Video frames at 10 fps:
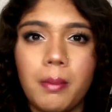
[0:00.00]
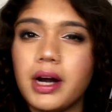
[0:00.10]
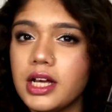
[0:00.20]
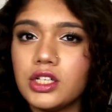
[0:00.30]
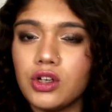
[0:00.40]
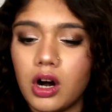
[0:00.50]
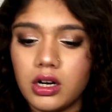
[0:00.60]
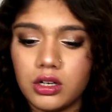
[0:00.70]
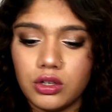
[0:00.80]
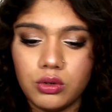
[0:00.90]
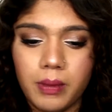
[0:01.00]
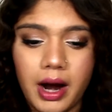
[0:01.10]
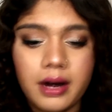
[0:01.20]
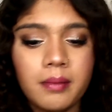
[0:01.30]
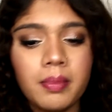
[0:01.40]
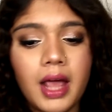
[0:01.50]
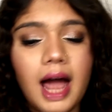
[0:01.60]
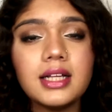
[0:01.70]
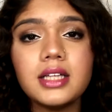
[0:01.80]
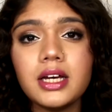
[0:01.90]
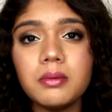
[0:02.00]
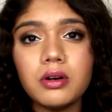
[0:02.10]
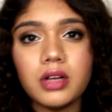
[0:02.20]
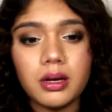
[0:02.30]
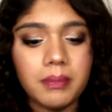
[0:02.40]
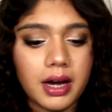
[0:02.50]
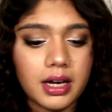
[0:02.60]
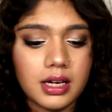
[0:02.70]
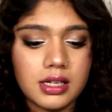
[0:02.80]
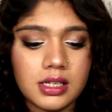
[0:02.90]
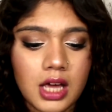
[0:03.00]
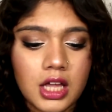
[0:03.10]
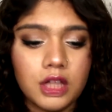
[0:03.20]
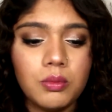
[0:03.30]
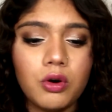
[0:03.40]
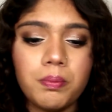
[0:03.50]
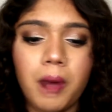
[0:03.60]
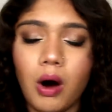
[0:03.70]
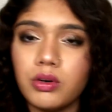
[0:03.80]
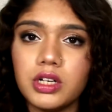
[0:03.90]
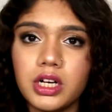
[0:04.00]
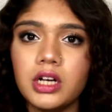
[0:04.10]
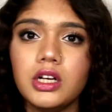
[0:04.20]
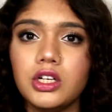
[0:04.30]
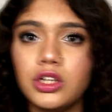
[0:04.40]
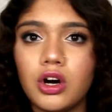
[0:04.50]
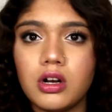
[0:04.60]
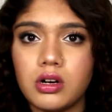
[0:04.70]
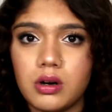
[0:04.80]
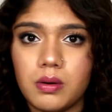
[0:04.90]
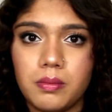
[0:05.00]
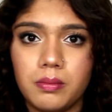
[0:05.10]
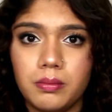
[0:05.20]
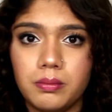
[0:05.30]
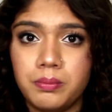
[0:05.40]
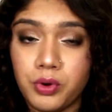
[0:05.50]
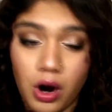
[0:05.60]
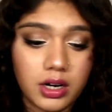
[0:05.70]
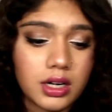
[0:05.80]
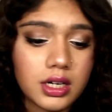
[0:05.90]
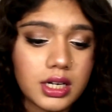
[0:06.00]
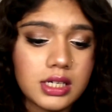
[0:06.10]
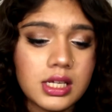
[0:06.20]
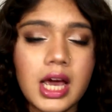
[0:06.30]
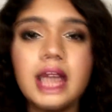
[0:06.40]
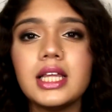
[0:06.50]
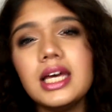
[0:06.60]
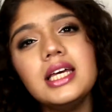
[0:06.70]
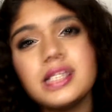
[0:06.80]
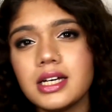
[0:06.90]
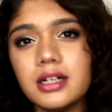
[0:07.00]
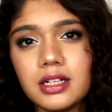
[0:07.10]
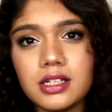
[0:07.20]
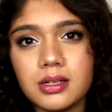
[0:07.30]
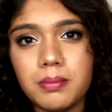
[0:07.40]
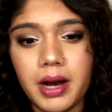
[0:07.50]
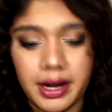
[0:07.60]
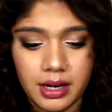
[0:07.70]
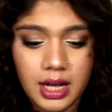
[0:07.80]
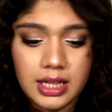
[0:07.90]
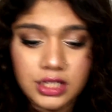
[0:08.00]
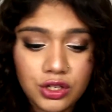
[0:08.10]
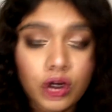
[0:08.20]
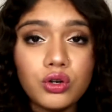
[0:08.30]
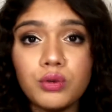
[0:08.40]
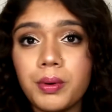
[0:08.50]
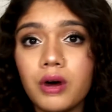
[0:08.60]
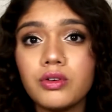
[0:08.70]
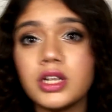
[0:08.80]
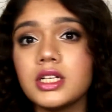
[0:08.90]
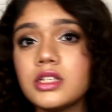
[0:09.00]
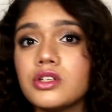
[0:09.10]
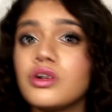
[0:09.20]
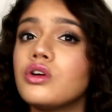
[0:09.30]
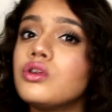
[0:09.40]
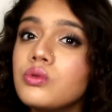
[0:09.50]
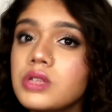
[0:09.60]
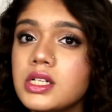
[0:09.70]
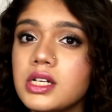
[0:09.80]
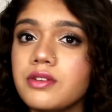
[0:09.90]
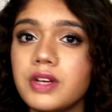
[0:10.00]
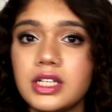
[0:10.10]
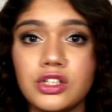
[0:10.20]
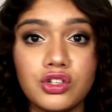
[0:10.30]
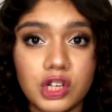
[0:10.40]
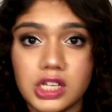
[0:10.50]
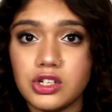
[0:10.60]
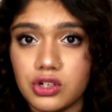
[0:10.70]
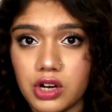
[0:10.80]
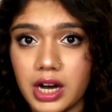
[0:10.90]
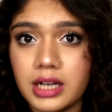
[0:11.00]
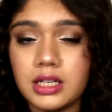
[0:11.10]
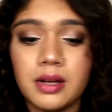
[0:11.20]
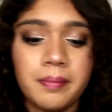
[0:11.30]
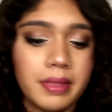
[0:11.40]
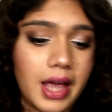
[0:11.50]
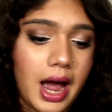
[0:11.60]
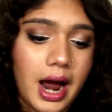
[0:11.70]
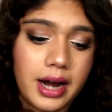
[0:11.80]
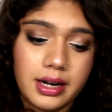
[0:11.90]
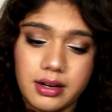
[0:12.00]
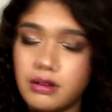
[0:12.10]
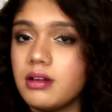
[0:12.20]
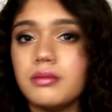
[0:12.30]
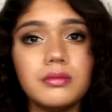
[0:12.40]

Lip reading: but it's not too bad. And the thing about kickback is the more powdery your product is, the easier it is to blend. This is not too powdery, this is not too stiff, it's just right. And